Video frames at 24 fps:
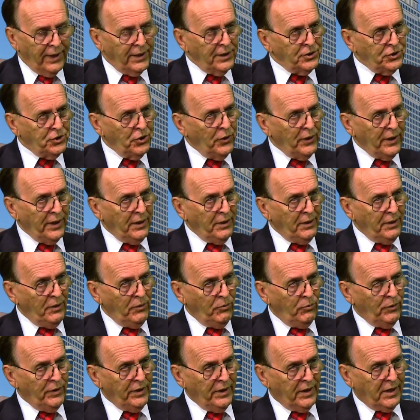Julian,
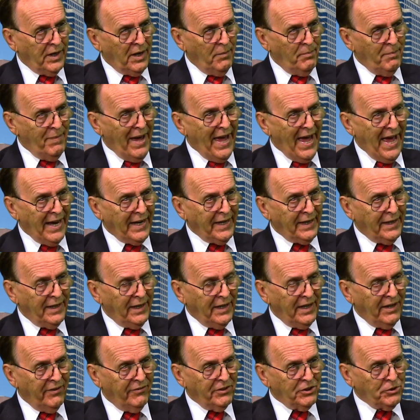will you come back
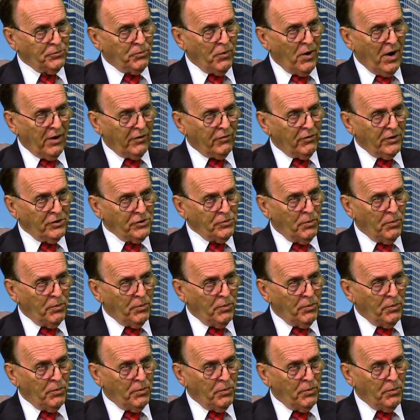and give us progress